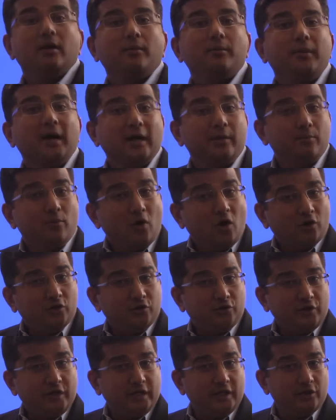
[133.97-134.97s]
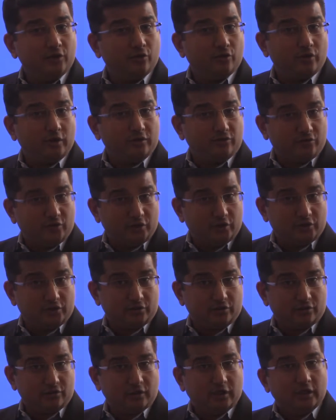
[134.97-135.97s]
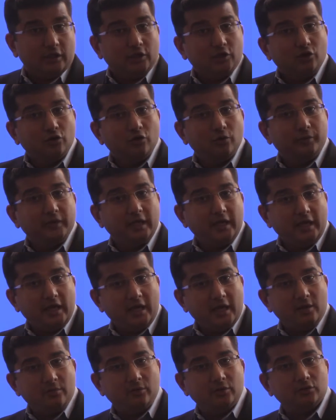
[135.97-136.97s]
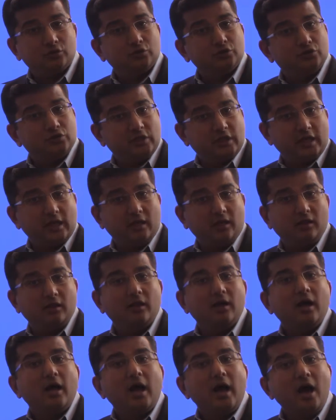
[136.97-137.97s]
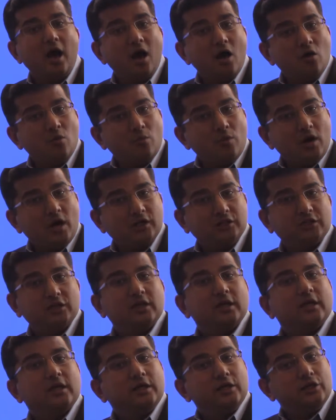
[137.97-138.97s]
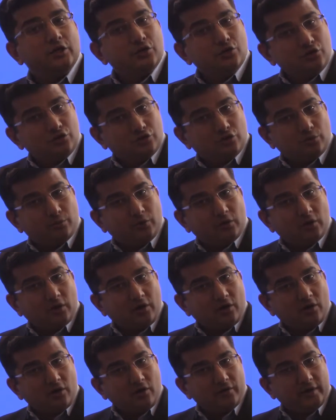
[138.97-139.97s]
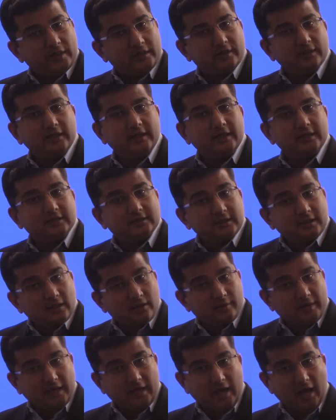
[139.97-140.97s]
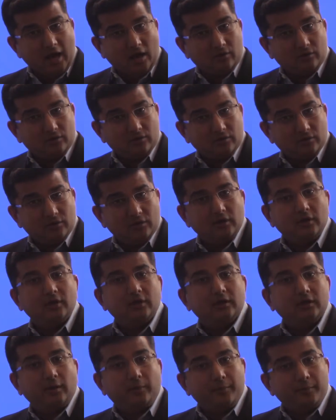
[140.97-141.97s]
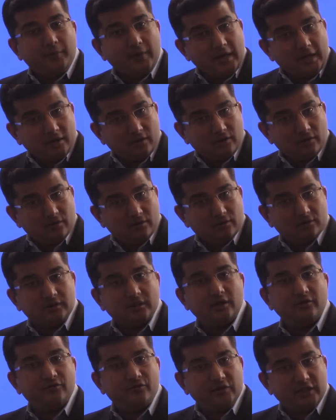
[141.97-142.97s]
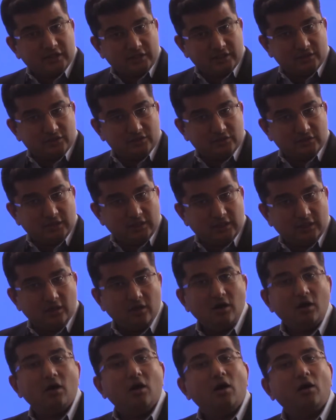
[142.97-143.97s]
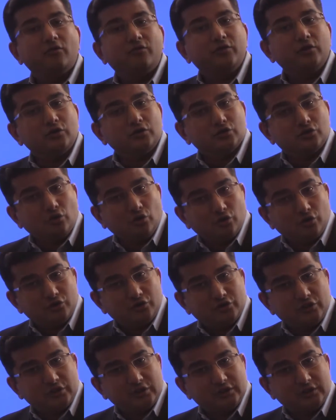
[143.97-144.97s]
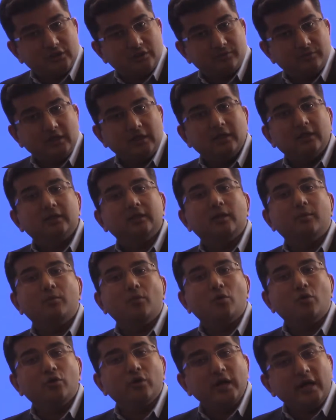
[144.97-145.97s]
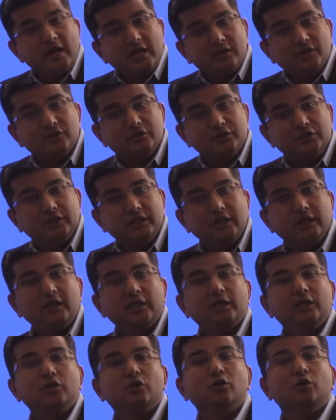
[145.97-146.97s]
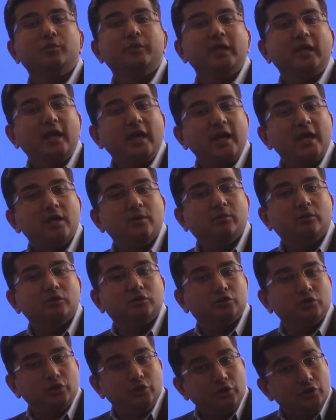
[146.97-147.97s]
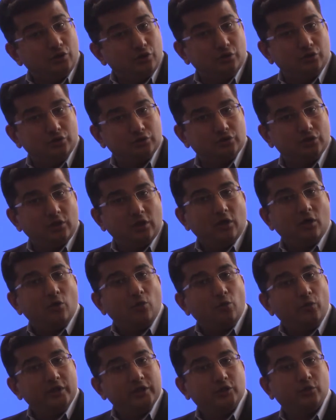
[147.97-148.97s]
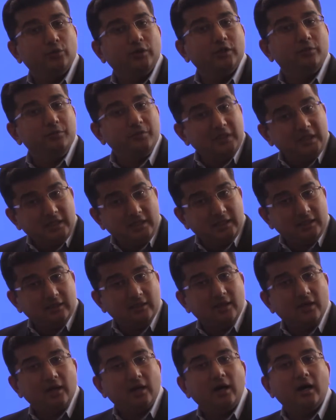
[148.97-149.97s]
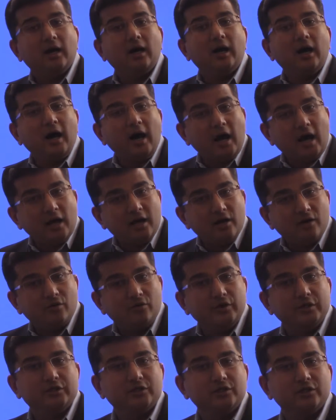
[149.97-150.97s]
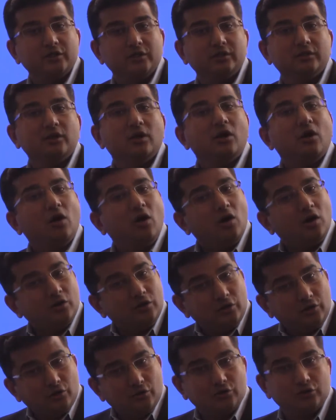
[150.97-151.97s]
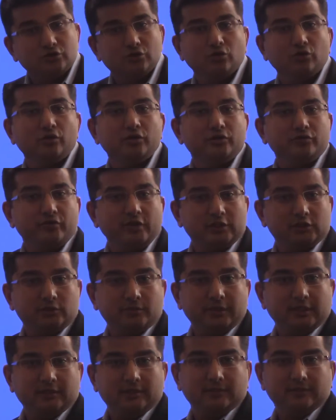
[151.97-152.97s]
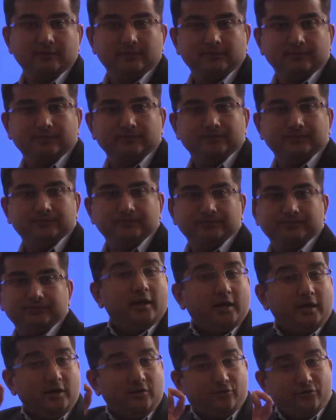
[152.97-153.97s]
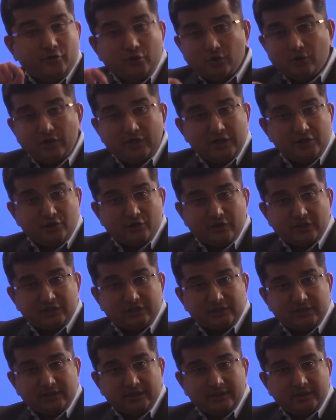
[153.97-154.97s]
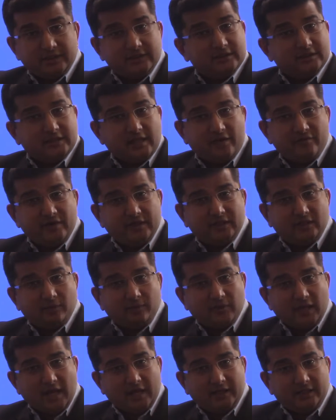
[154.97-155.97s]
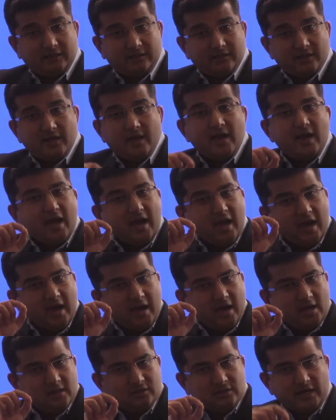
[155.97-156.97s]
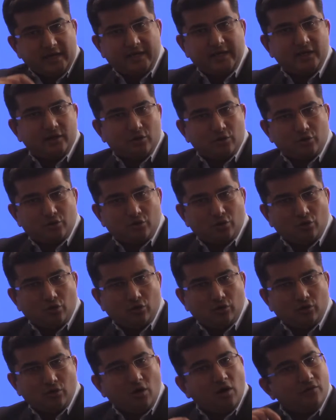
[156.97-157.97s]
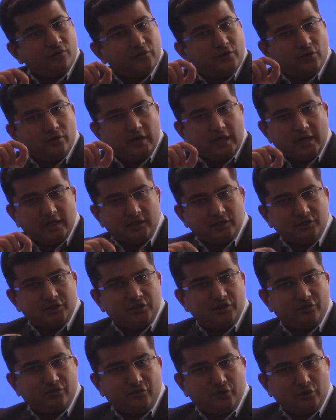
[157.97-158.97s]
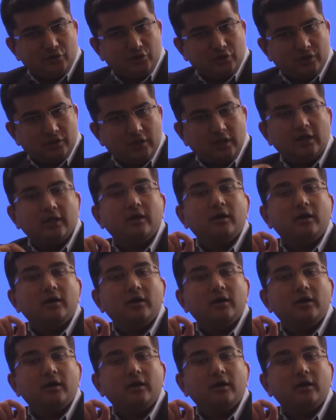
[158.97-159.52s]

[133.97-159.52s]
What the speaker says: By monitoring your inverter, you will be able to tell how much usable current is coming out. The better the efficiency of your solar system, the more energy you will be able to use, which will mean a higher return on your solar investment. If you are interested in saving the planet and taking control of your energy future,